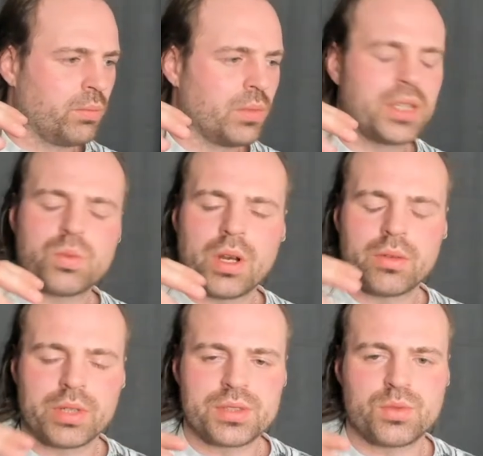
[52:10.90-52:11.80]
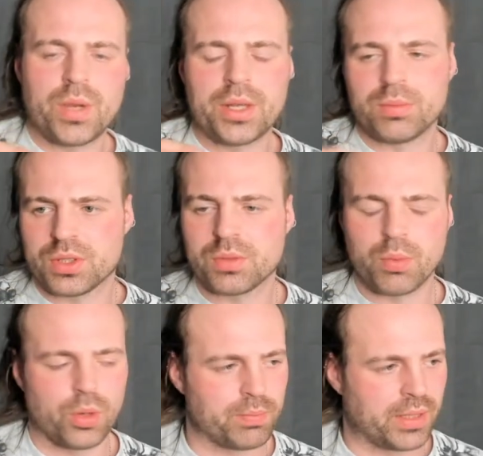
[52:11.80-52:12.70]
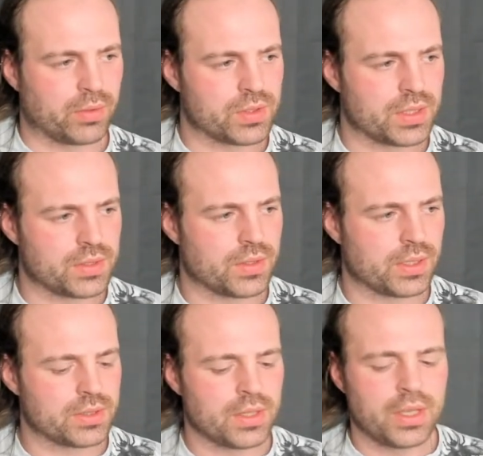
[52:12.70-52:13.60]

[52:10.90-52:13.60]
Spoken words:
it's one of the reasons why you put support bevels into things,